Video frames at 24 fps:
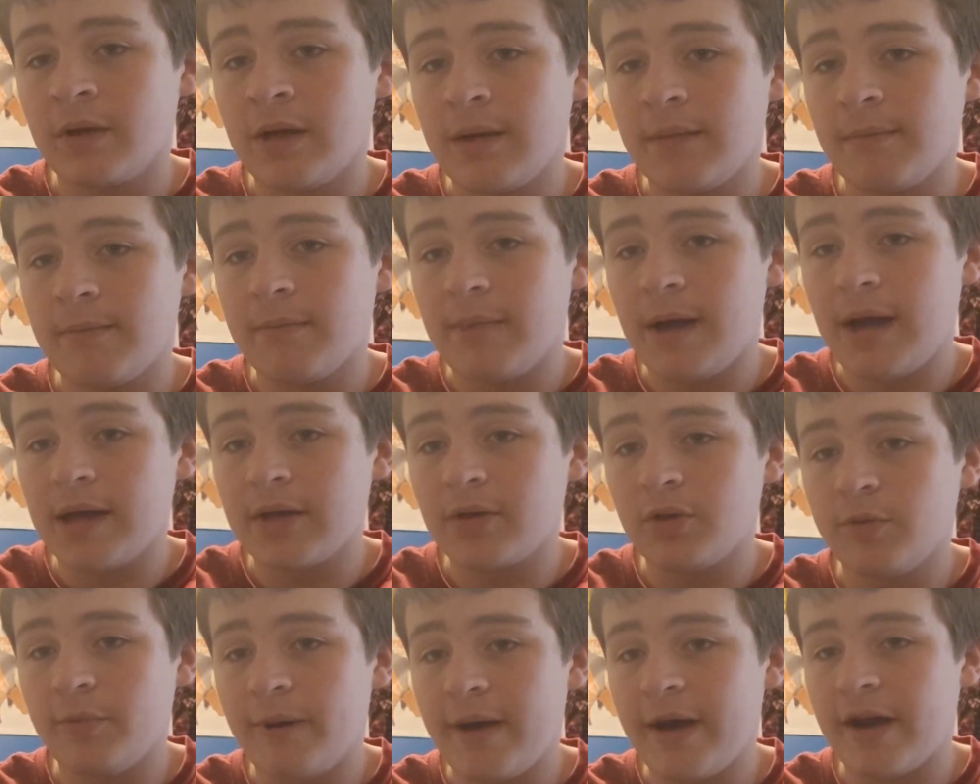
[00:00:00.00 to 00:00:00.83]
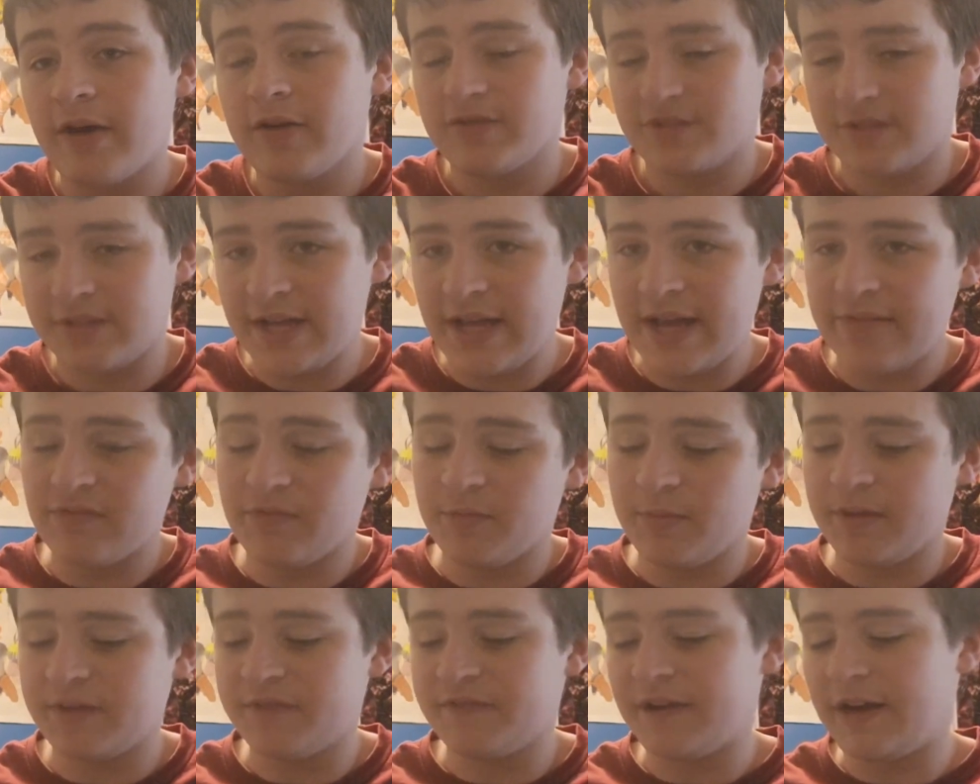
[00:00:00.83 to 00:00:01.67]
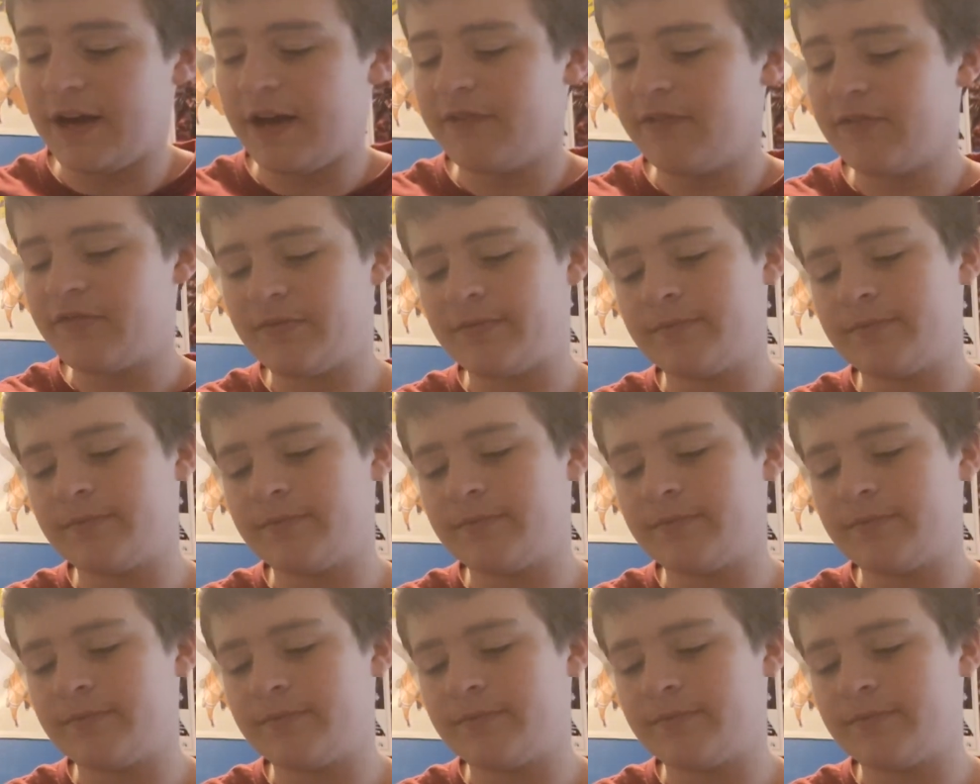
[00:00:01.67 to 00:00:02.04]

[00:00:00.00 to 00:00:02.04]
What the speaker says: Michael Myers, and I have the big five.